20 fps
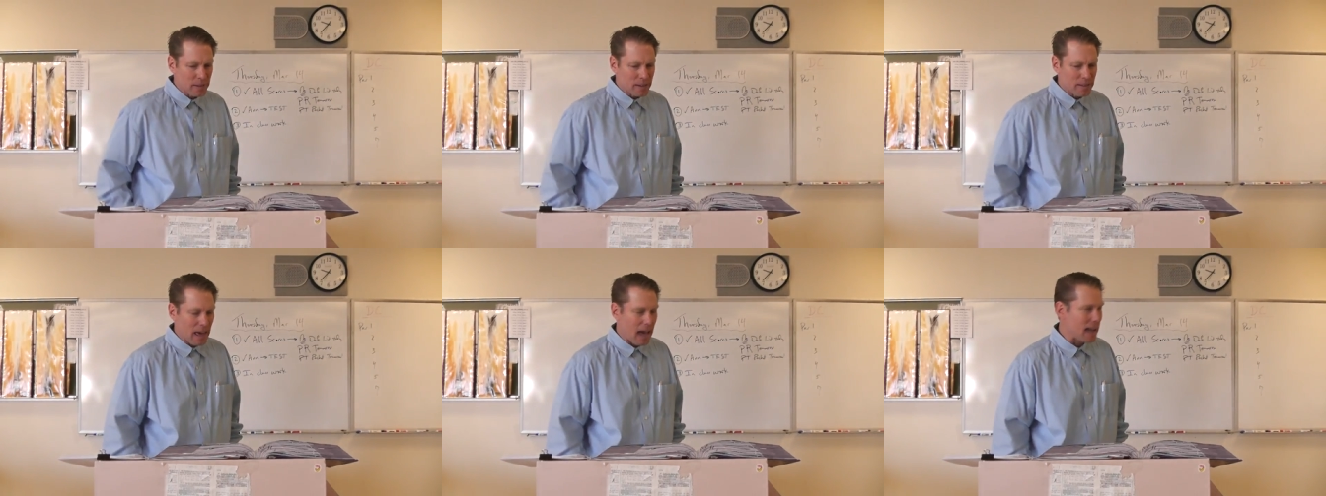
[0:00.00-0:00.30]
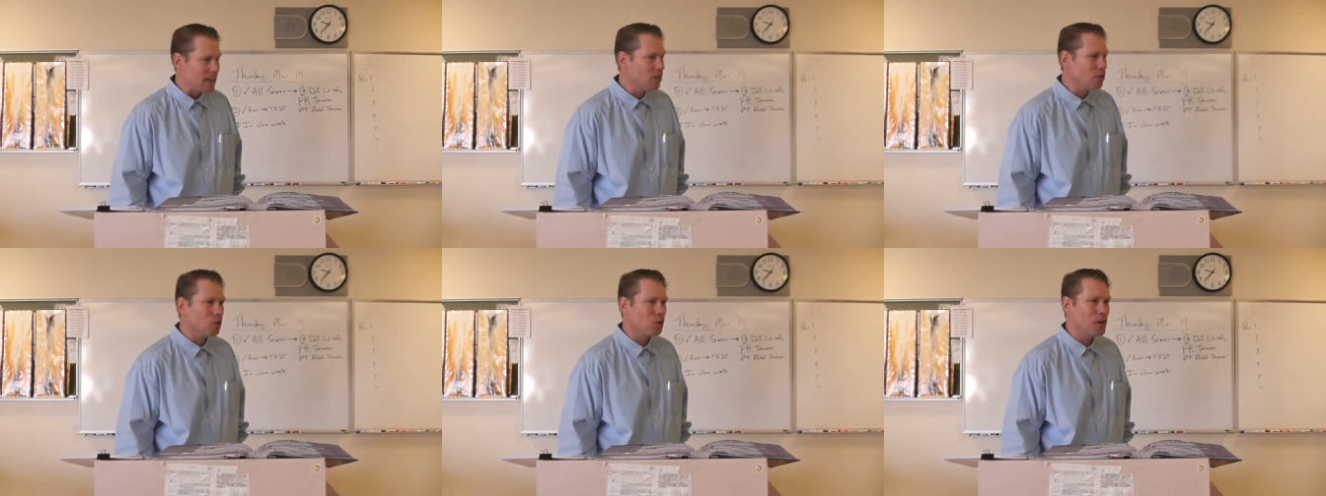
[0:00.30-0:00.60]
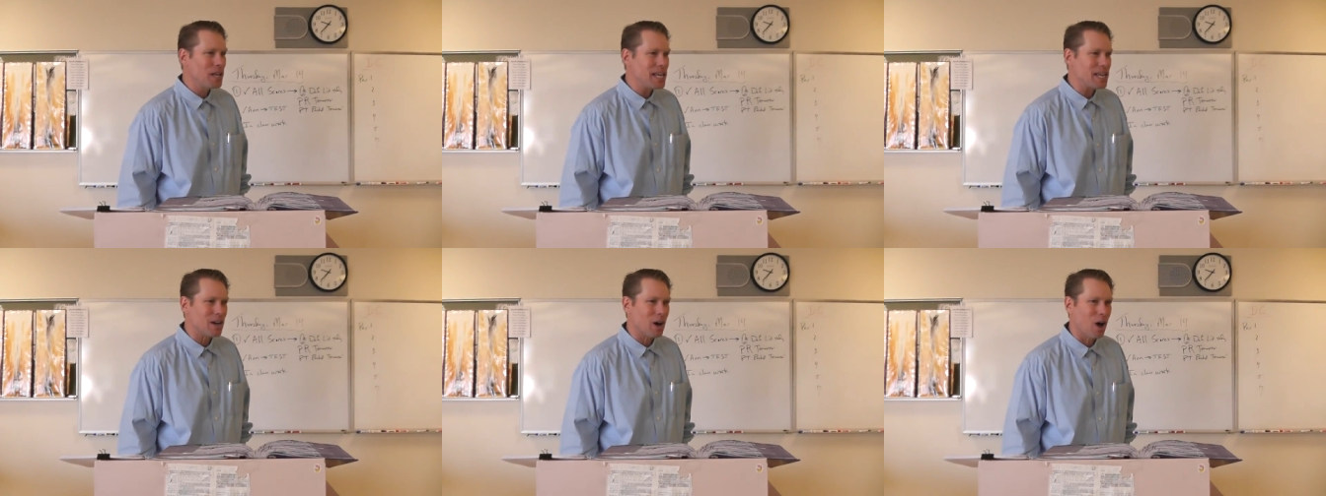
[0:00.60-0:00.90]
that look
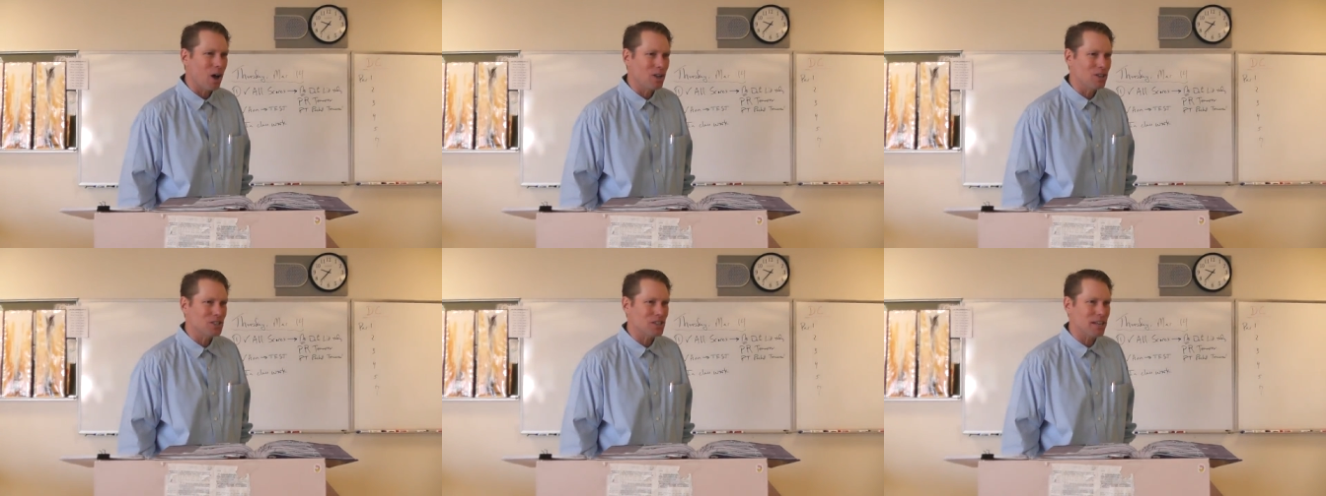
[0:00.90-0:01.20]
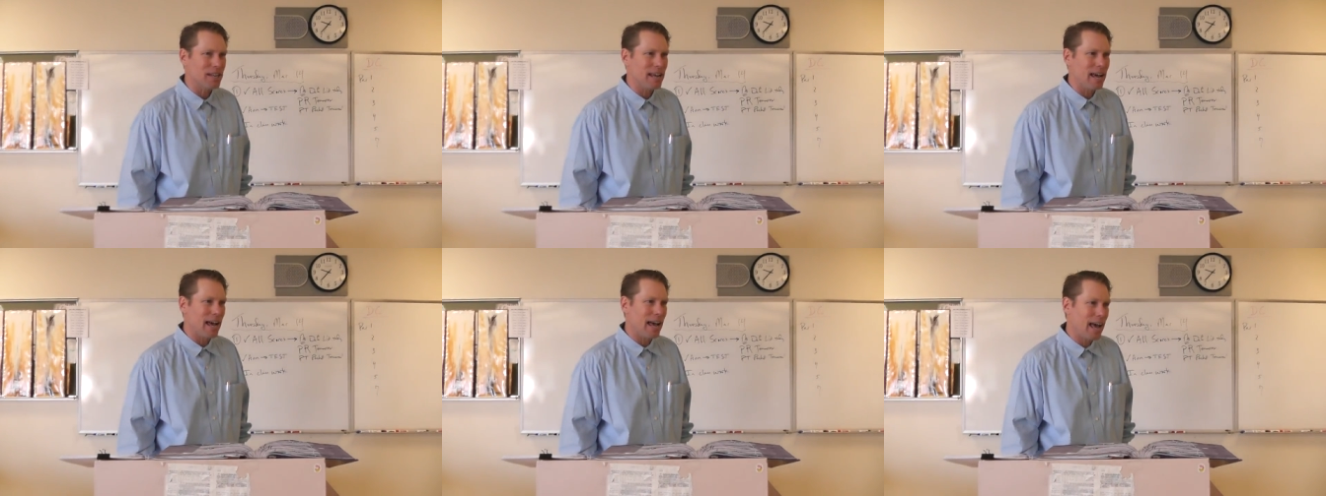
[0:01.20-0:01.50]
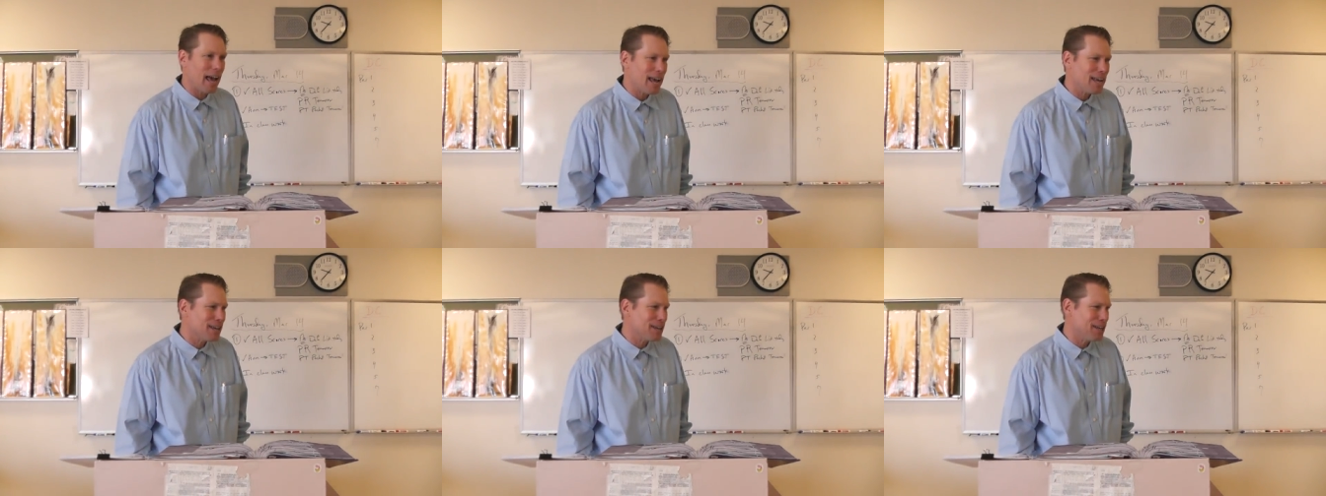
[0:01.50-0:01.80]
what he calls it
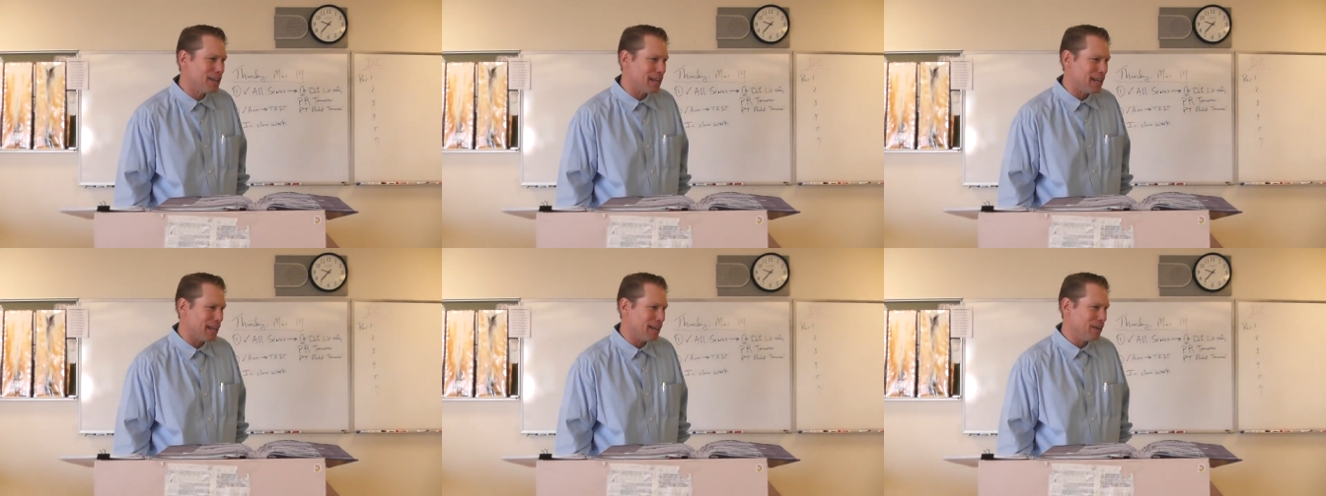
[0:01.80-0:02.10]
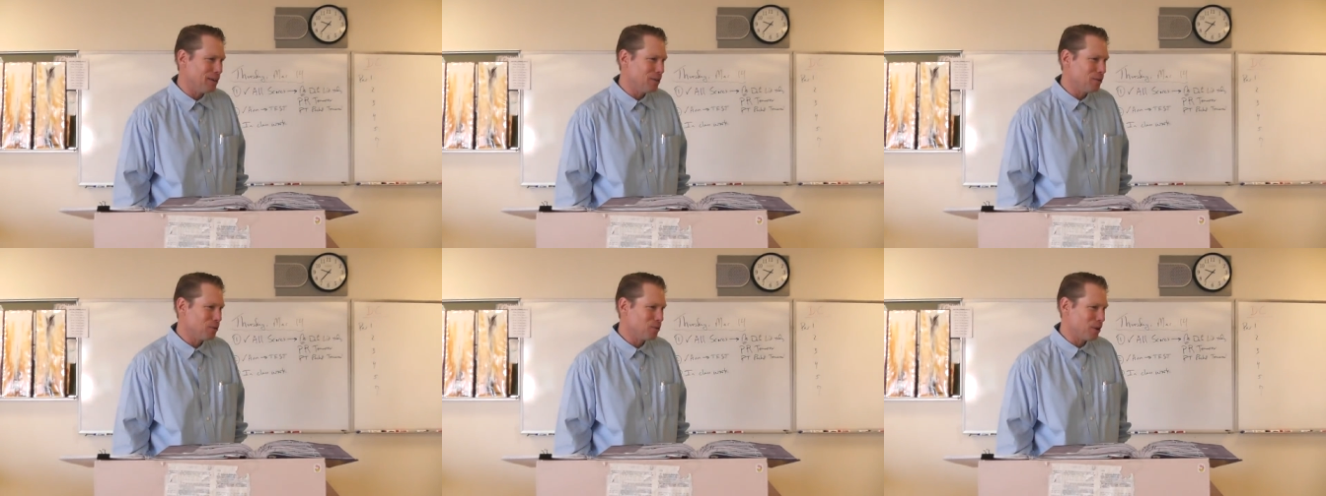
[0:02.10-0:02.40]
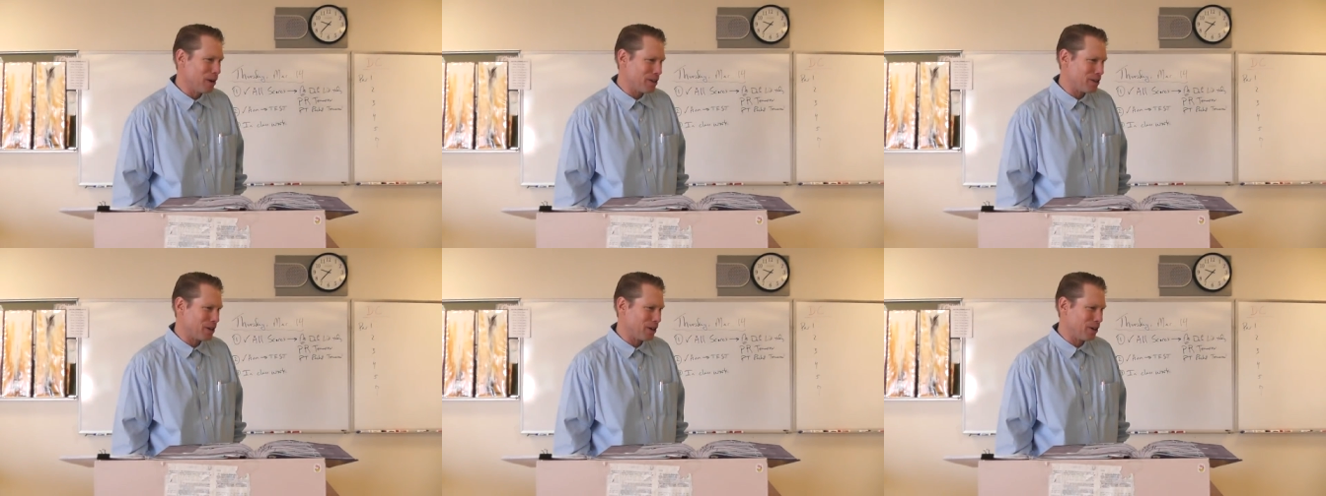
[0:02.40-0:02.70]
agony
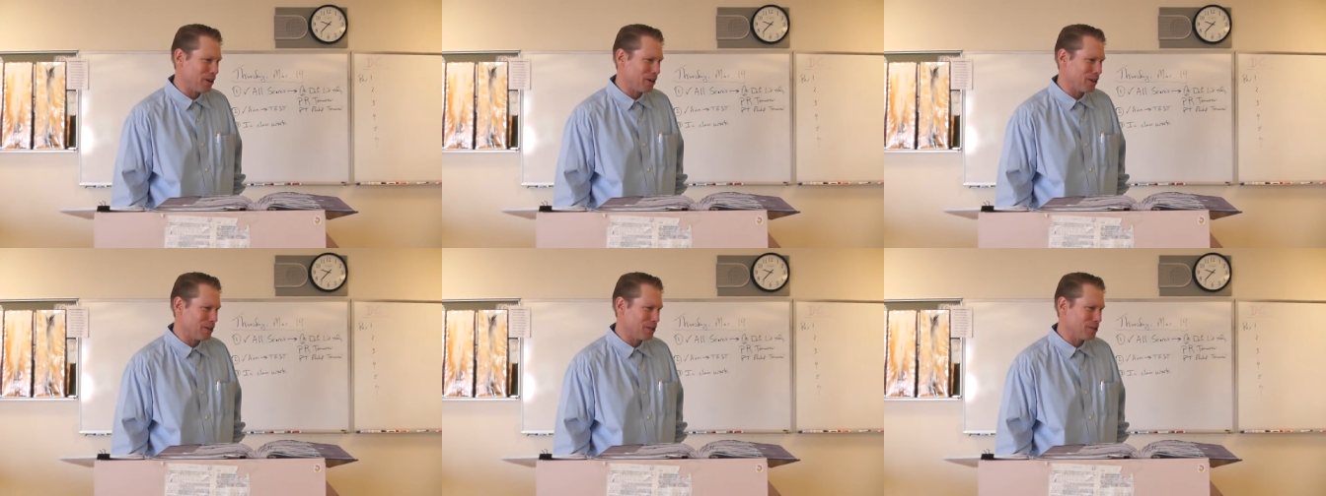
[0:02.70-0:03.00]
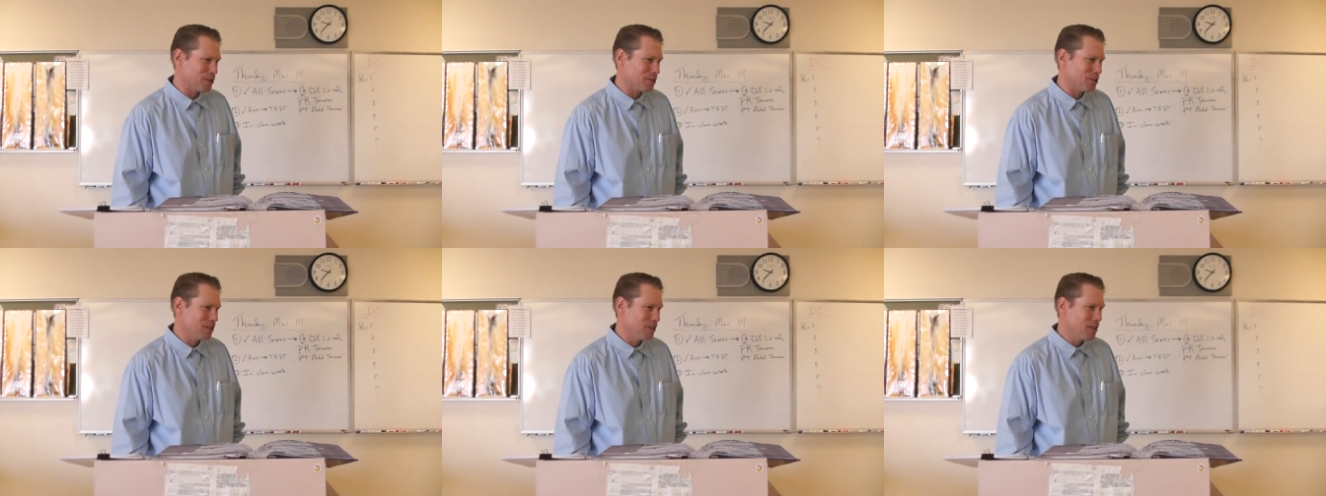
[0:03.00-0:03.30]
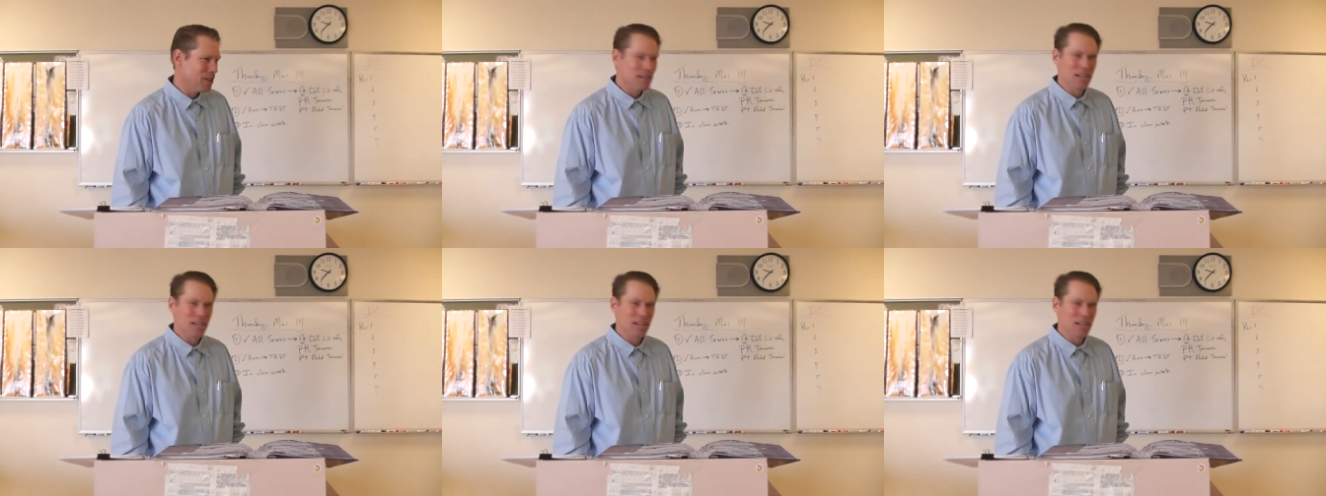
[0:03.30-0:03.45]
returns.